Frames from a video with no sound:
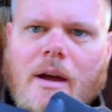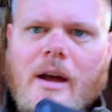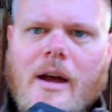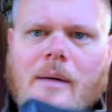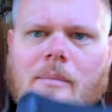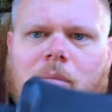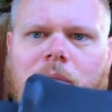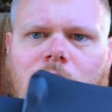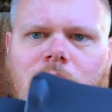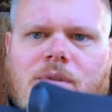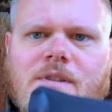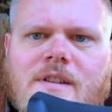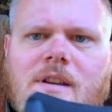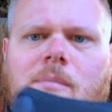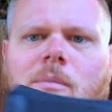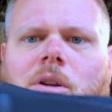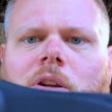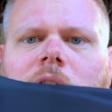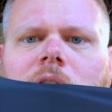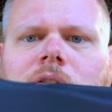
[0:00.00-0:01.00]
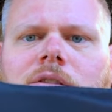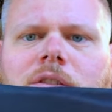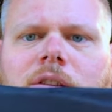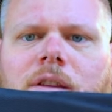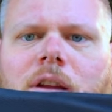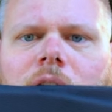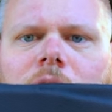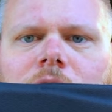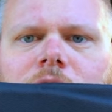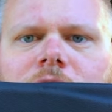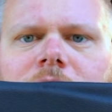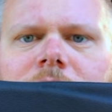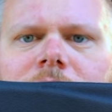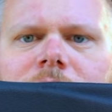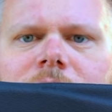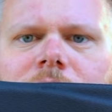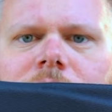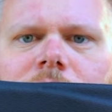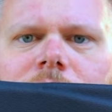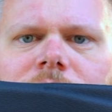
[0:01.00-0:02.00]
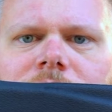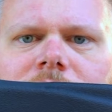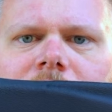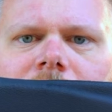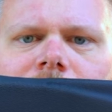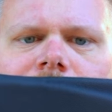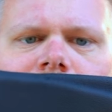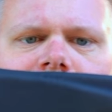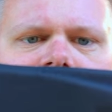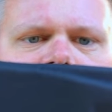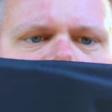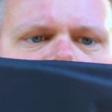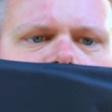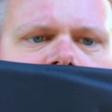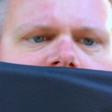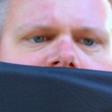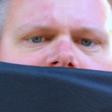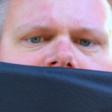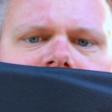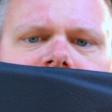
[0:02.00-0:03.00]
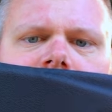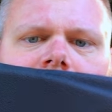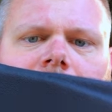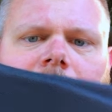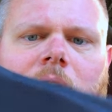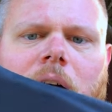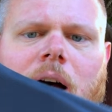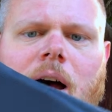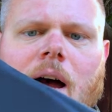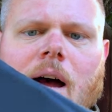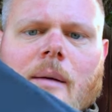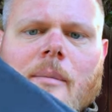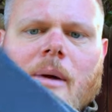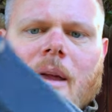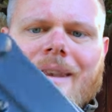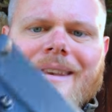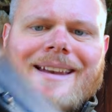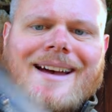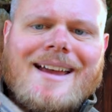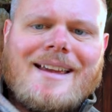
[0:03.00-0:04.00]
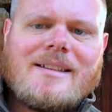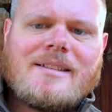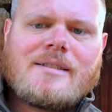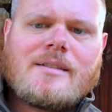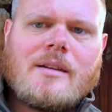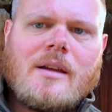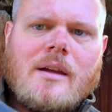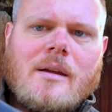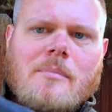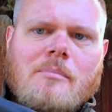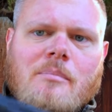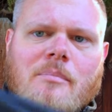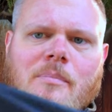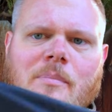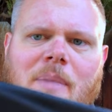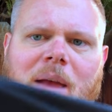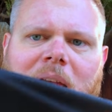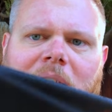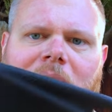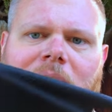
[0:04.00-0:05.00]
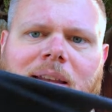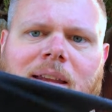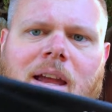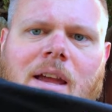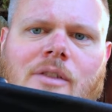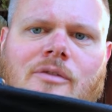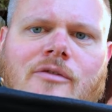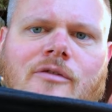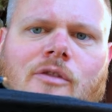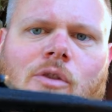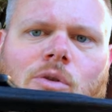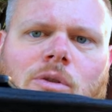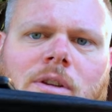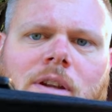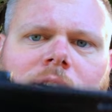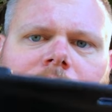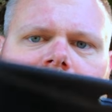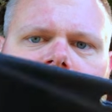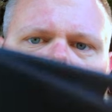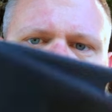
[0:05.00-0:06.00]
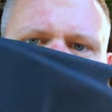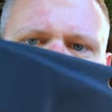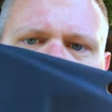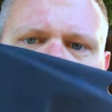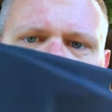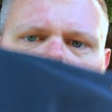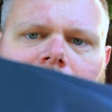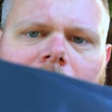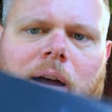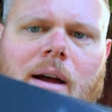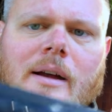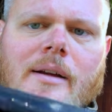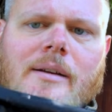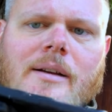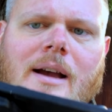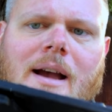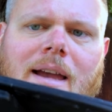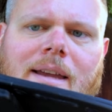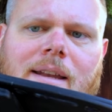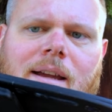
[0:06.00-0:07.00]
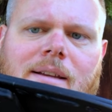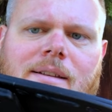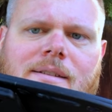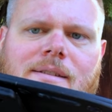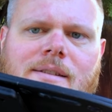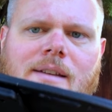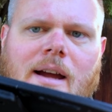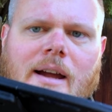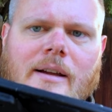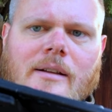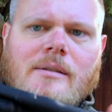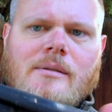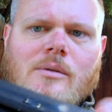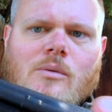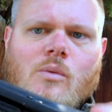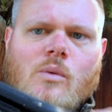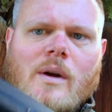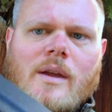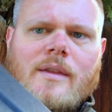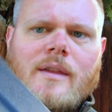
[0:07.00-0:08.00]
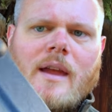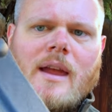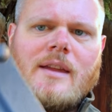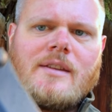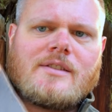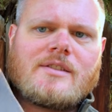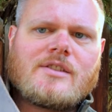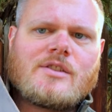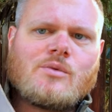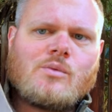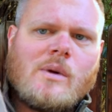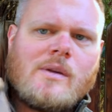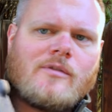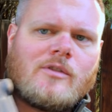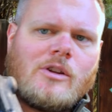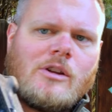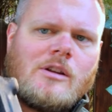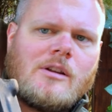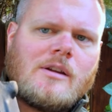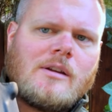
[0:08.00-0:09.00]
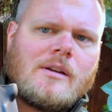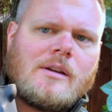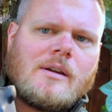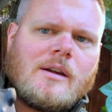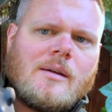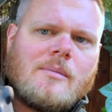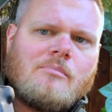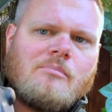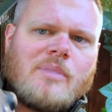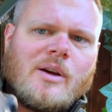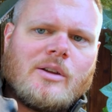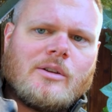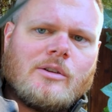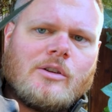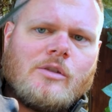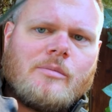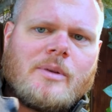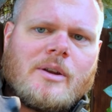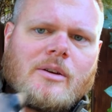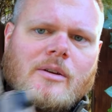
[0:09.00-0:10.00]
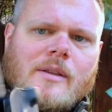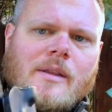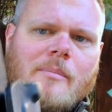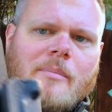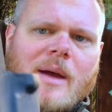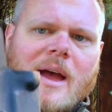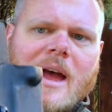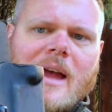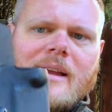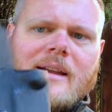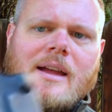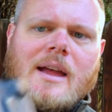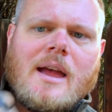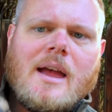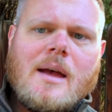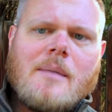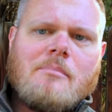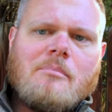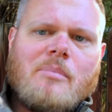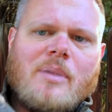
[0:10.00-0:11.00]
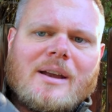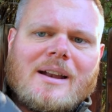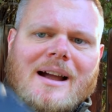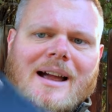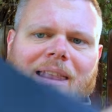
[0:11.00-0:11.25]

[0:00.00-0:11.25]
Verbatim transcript: um, similar to the other sheaths that you've seen from Scar um, a nice pancake folded uh, Kydex style with a swivel belt loop here on the back but